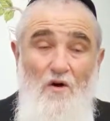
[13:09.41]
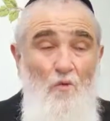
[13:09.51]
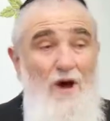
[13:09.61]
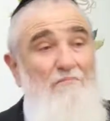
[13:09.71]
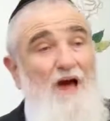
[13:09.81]

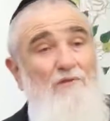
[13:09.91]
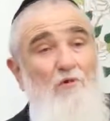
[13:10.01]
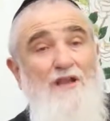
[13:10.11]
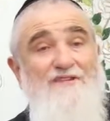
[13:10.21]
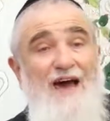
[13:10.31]
One man,
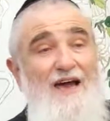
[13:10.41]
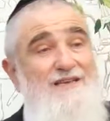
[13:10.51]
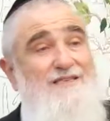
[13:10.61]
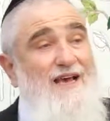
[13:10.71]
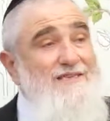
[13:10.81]
one Tana
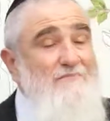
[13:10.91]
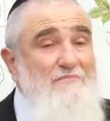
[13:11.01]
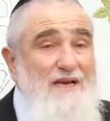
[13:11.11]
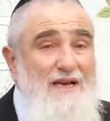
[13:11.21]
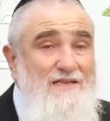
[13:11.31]
says it
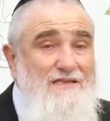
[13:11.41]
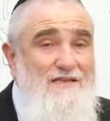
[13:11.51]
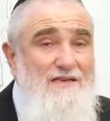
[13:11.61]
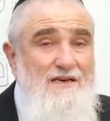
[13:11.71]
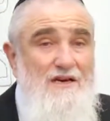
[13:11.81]

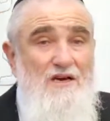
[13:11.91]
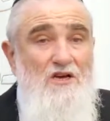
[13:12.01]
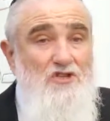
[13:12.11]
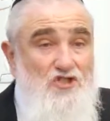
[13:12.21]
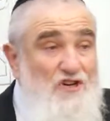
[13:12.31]
means
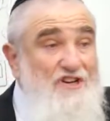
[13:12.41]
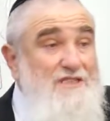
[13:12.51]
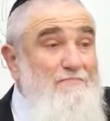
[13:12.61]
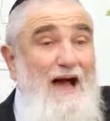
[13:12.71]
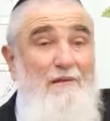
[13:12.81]

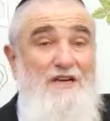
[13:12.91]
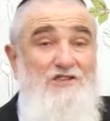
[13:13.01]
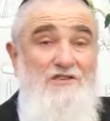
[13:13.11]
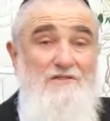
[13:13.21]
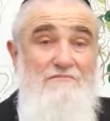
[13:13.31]
Sukkis Mamish.